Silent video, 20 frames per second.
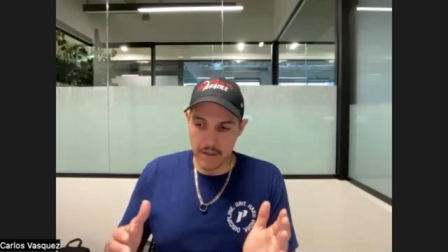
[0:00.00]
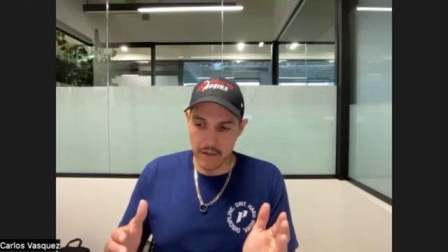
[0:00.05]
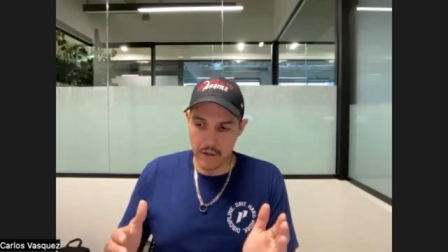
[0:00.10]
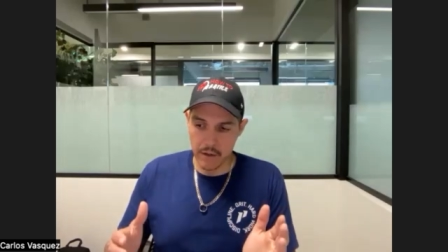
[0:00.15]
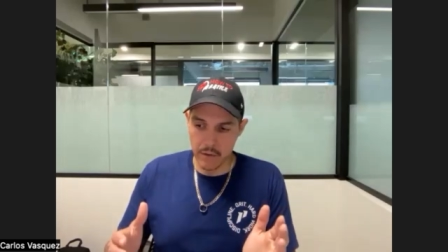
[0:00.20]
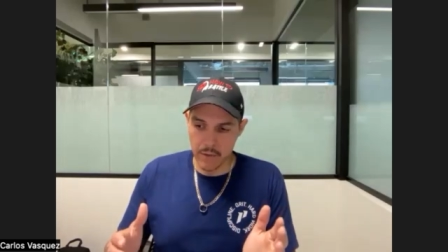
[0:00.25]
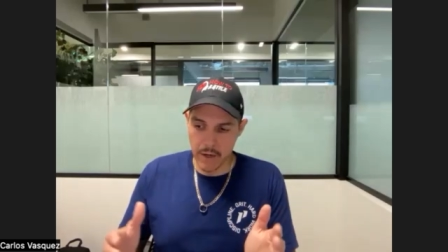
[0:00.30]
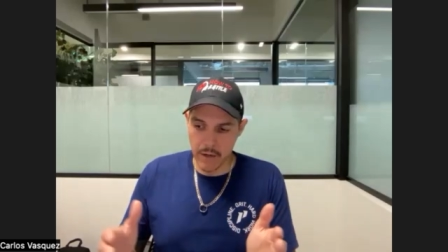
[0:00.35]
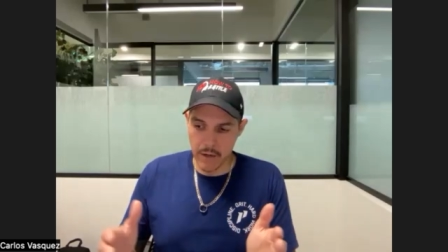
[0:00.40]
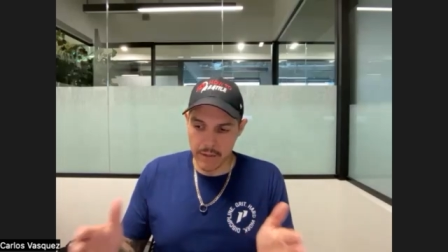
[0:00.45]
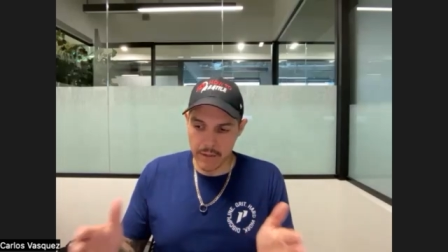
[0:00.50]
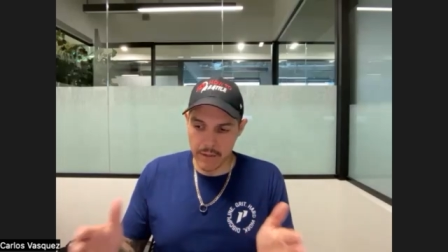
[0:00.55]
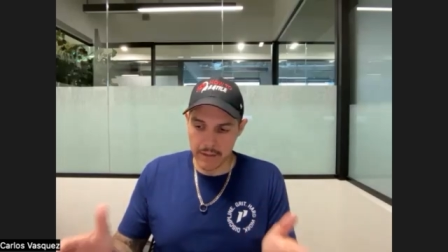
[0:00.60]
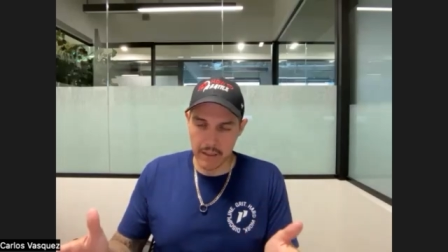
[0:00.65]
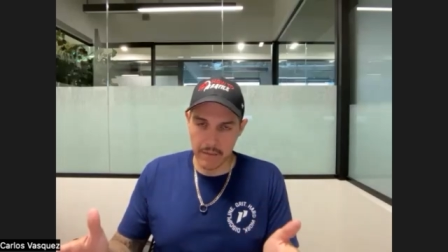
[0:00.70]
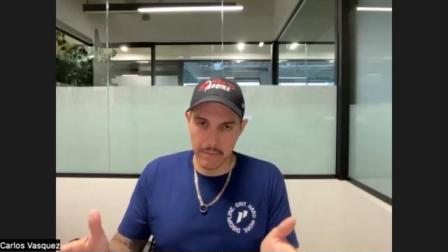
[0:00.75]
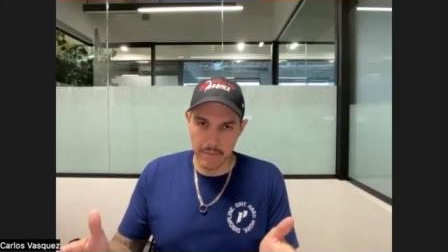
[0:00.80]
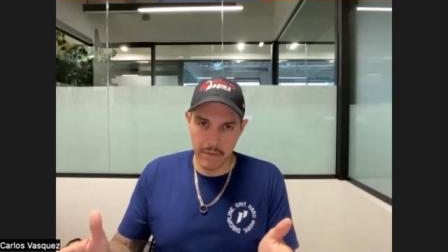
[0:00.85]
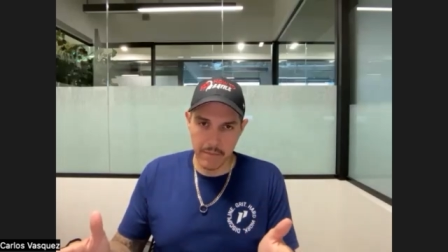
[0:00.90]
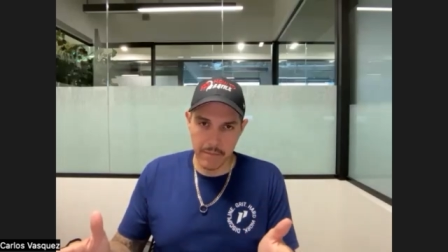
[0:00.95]
around
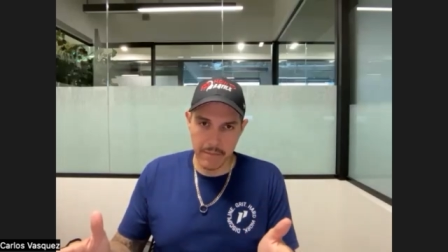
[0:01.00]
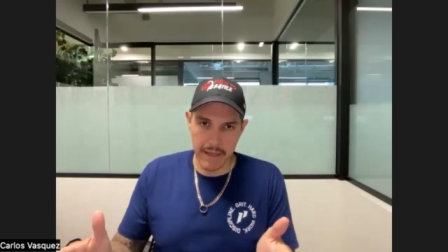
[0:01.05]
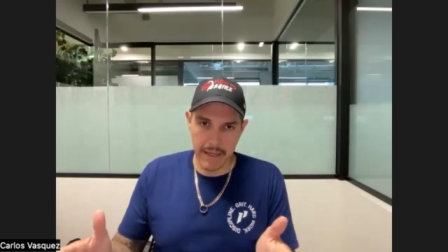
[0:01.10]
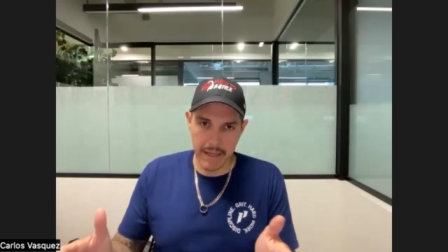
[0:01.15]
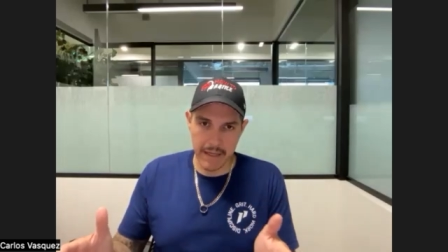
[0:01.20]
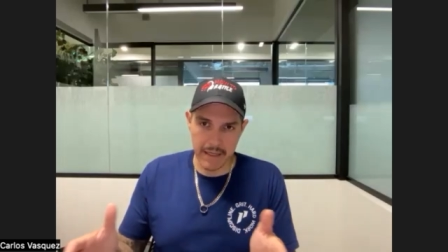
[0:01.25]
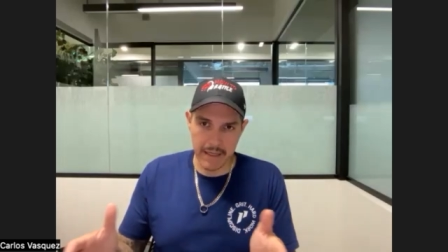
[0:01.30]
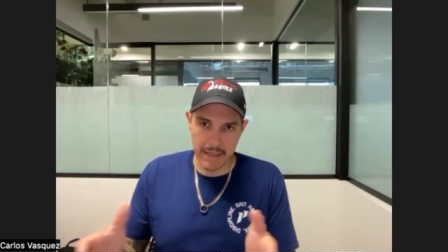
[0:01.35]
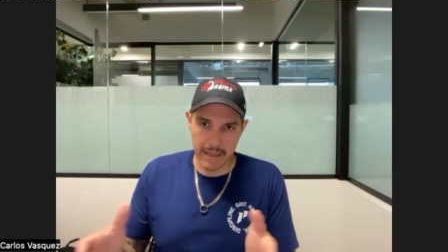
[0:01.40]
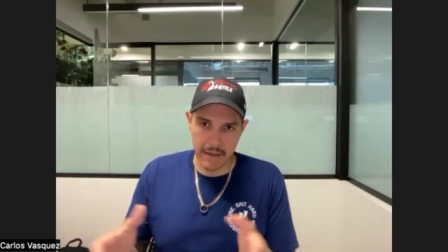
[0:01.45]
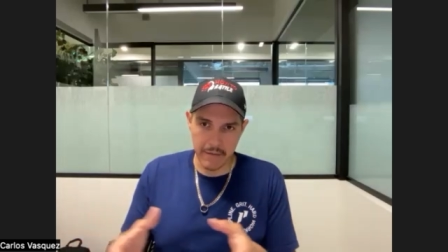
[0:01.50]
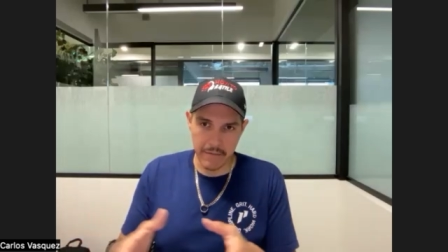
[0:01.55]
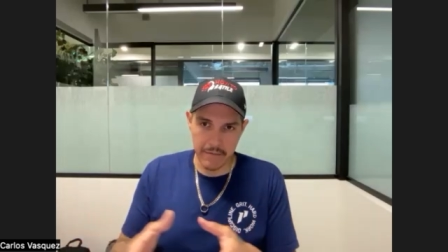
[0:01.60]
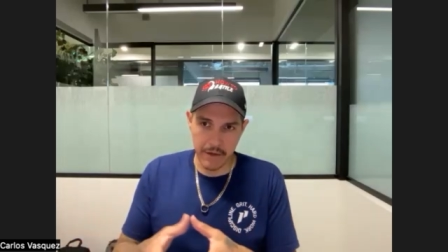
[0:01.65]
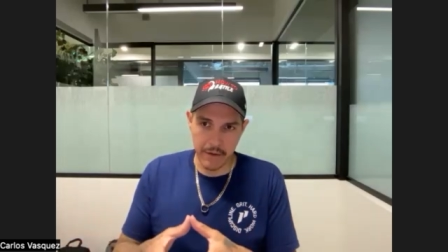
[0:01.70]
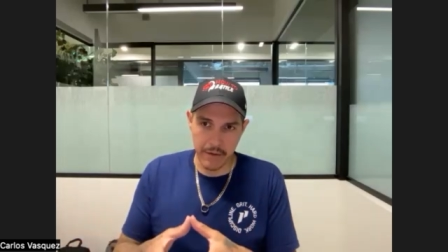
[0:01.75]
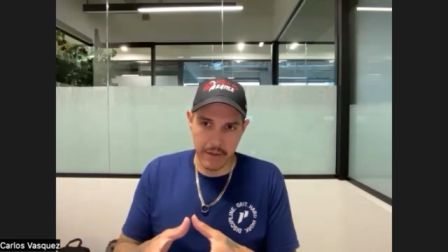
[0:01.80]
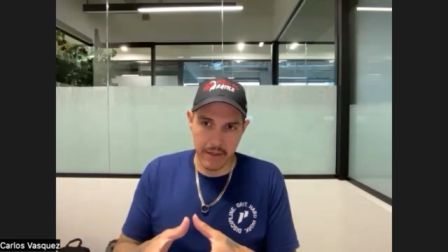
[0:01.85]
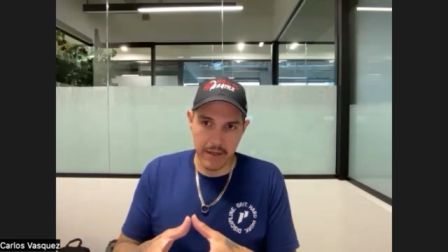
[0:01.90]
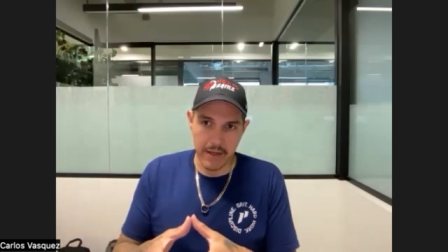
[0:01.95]
nothing but men in a
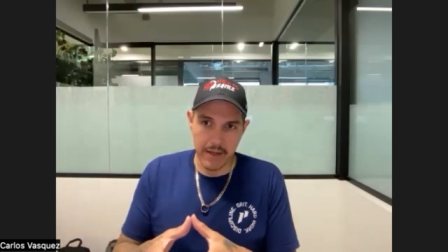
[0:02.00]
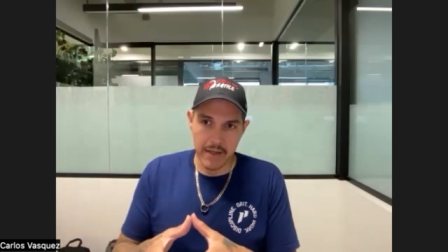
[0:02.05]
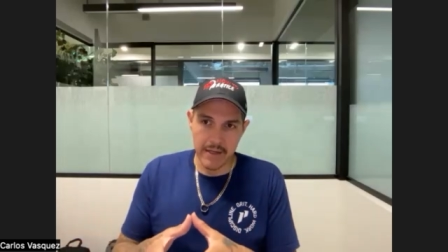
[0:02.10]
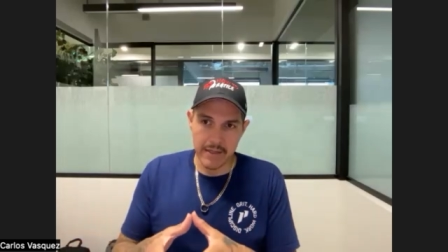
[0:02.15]
very